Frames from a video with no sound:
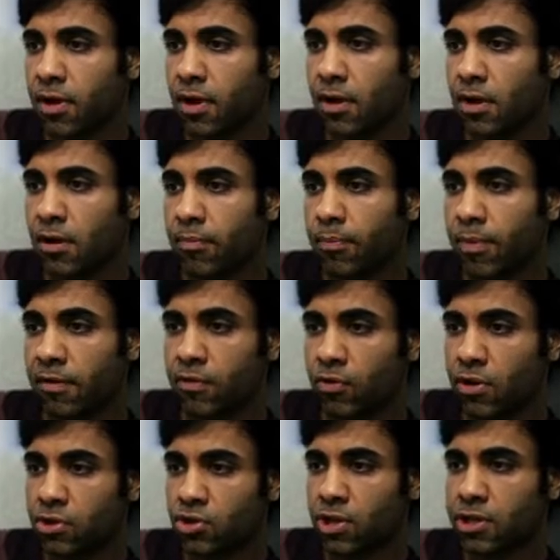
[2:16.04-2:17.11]
it. But if you're
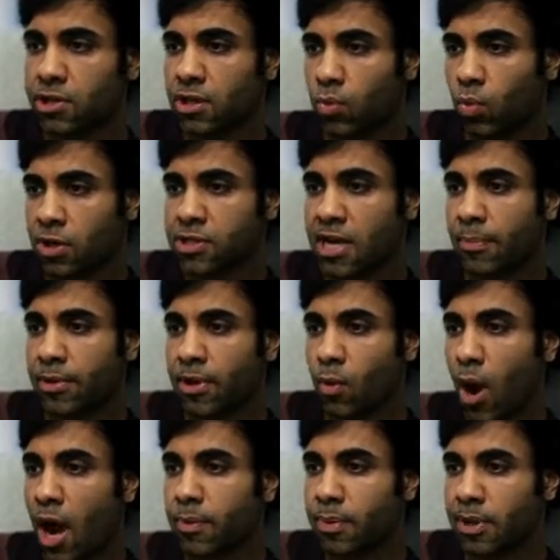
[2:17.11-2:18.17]
interested in What's Happening
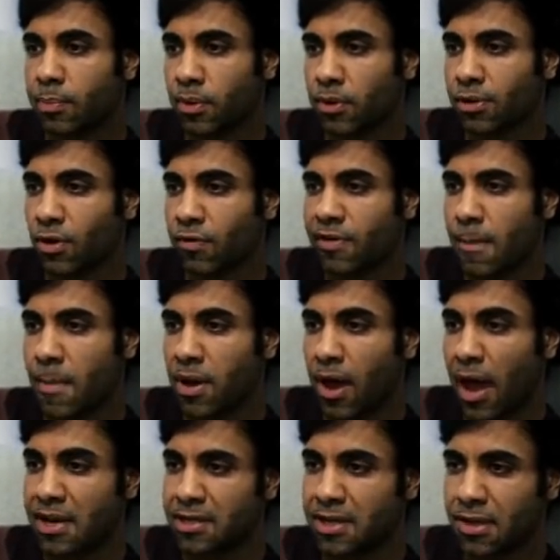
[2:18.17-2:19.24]
White People, November
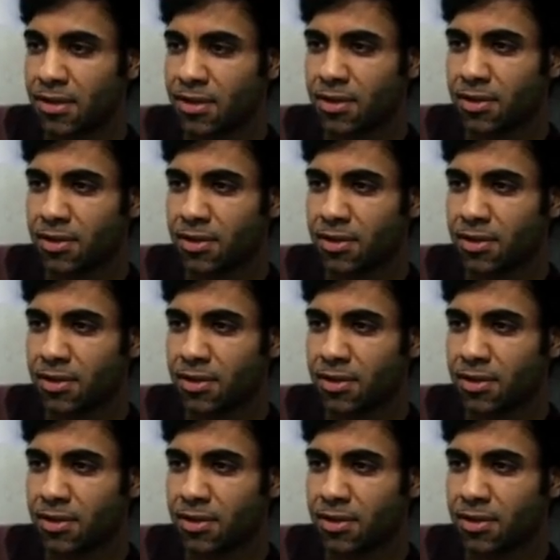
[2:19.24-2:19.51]
19th.